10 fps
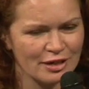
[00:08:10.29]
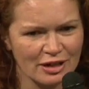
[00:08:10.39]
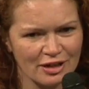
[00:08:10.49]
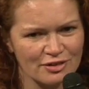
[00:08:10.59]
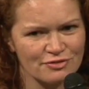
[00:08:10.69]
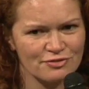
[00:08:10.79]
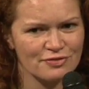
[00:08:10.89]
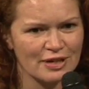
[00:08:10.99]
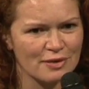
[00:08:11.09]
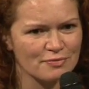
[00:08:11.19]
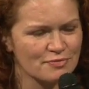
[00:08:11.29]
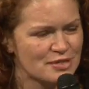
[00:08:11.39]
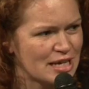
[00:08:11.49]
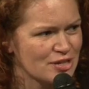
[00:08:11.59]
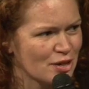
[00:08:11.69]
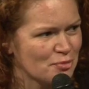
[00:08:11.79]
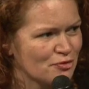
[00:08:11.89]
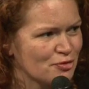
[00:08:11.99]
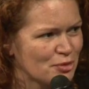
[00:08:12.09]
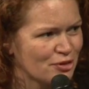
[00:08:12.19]
I kind of take time off
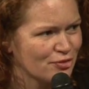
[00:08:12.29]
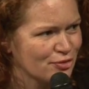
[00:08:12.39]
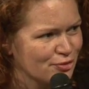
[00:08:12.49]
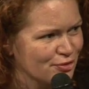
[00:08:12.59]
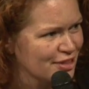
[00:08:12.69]
from the novel